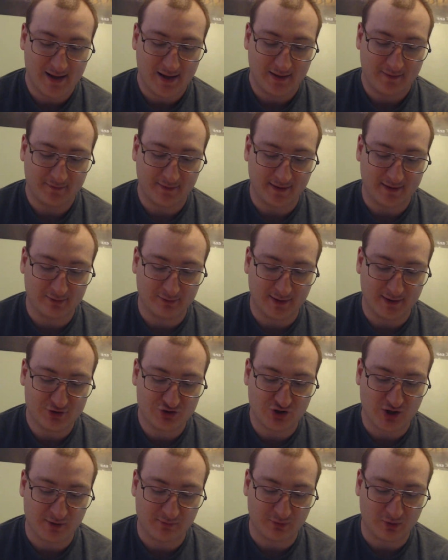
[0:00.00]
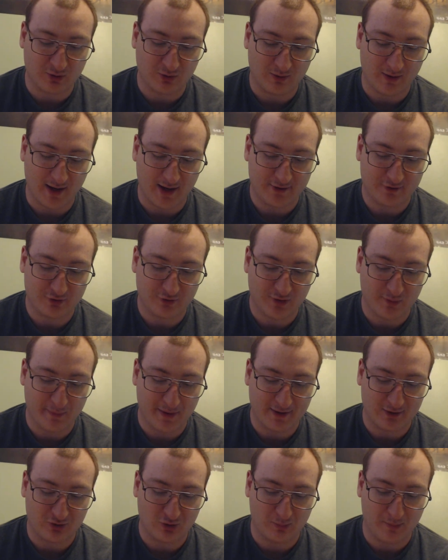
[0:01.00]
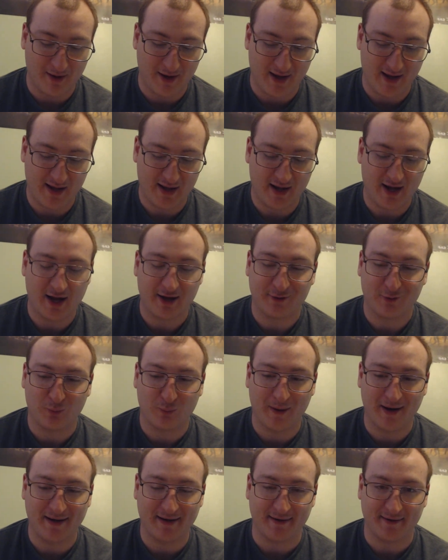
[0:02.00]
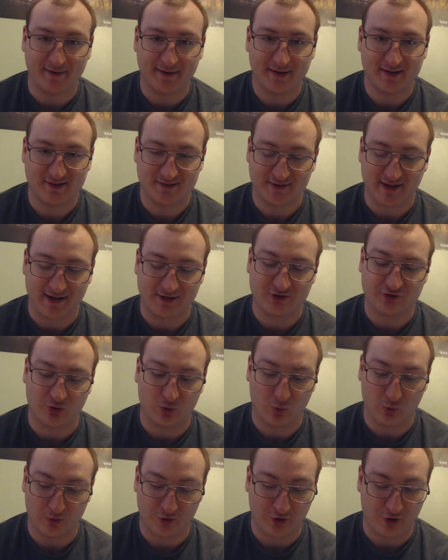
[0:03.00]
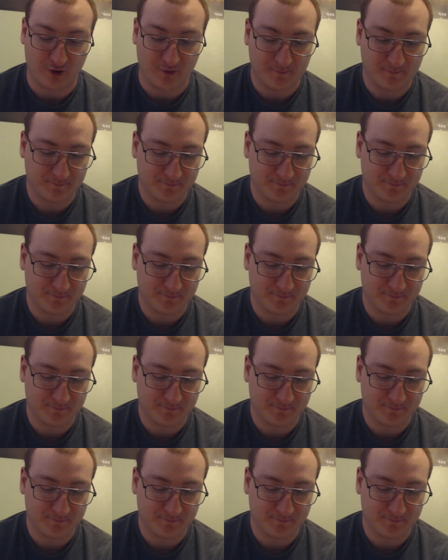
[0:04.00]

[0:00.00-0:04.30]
Nikolai's general entered the medical bay and awaited his next order.